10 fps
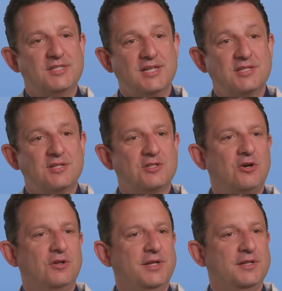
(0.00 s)
6
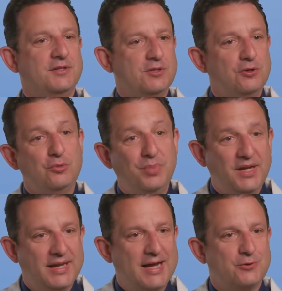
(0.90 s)
adult and 2
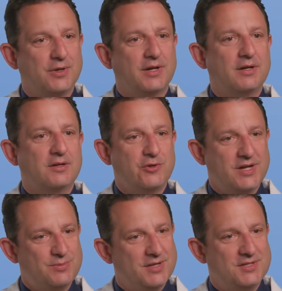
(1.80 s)
pediatric
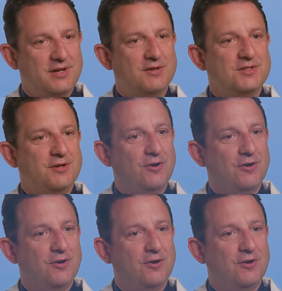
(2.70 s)
transplant centers in